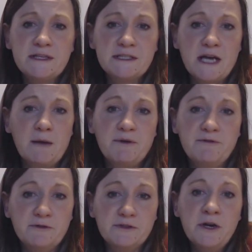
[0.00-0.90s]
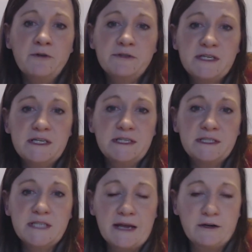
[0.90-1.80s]
at the top of those notes is
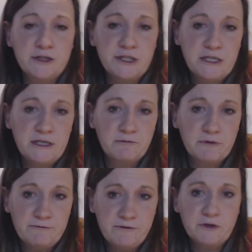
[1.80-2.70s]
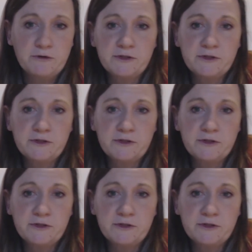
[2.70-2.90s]
energy review.